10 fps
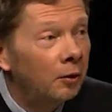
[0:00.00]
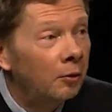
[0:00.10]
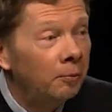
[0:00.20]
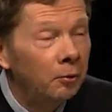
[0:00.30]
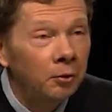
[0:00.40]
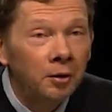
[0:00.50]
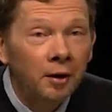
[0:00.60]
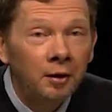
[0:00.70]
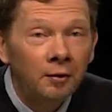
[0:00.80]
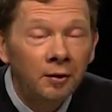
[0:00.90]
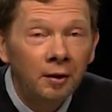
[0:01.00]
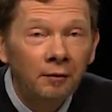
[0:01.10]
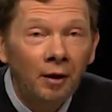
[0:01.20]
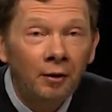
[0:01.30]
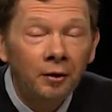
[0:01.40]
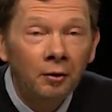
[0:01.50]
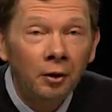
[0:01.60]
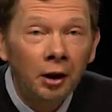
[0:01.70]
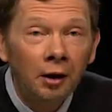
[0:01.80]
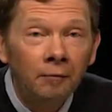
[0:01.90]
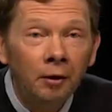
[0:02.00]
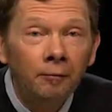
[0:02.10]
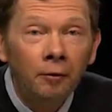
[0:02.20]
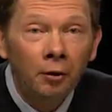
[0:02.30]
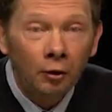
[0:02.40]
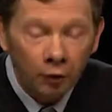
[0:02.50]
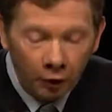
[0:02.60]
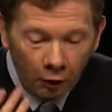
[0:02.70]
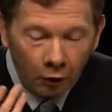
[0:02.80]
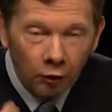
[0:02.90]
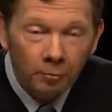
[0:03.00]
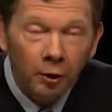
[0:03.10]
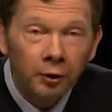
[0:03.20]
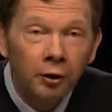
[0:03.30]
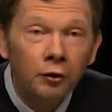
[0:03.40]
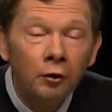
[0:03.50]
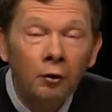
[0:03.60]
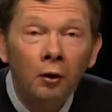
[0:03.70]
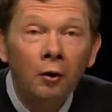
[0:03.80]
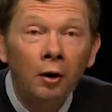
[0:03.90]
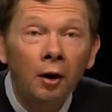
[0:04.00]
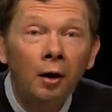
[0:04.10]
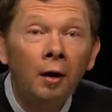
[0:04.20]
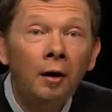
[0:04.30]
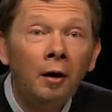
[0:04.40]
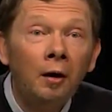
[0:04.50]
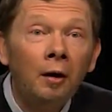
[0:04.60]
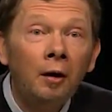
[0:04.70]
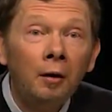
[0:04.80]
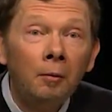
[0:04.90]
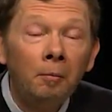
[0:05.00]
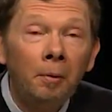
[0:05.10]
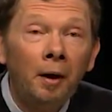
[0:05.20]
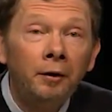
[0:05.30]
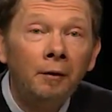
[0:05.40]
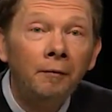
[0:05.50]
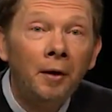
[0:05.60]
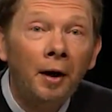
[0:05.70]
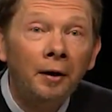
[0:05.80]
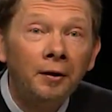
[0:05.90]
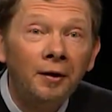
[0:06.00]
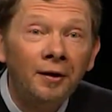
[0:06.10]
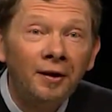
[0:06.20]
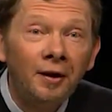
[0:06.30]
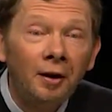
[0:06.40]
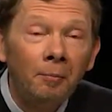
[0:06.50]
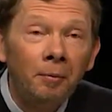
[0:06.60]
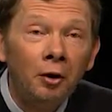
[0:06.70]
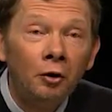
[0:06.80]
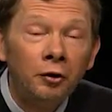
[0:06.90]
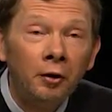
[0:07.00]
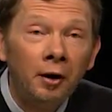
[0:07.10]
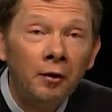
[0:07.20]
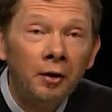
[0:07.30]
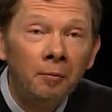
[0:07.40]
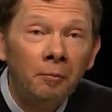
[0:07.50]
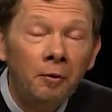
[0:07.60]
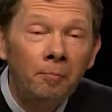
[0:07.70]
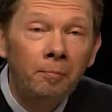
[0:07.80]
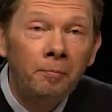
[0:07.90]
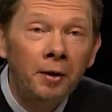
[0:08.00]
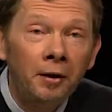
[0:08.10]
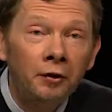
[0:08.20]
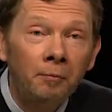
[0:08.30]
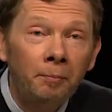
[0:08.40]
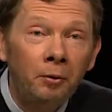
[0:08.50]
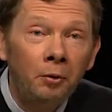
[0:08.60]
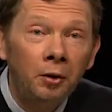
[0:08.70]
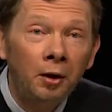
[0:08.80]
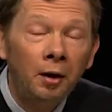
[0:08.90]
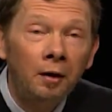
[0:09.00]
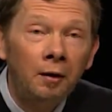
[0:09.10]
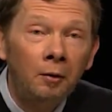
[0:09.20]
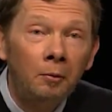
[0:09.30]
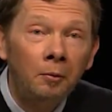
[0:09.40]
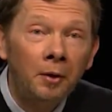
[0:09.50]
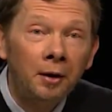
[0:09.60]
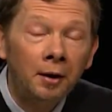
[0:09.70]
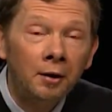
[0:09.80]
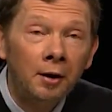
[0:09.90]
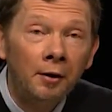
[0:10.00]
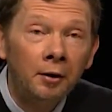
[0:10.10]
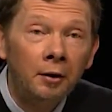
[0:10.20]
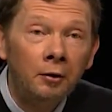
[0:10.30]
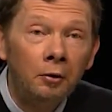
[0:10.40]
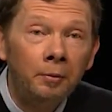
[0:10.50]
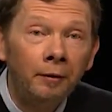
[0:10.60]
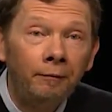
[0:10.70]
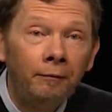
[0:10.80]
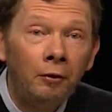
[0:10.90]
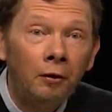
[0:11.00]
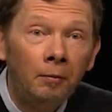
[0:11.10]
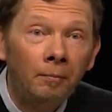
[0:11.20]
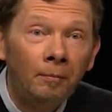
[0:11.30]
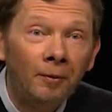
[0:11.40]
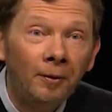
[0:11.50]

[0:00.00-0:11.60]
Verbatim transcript: the beauty that you see around you, even if your own body is no longer part of that. Because the, the, the, there is a beauty in you that has nothing to do with form.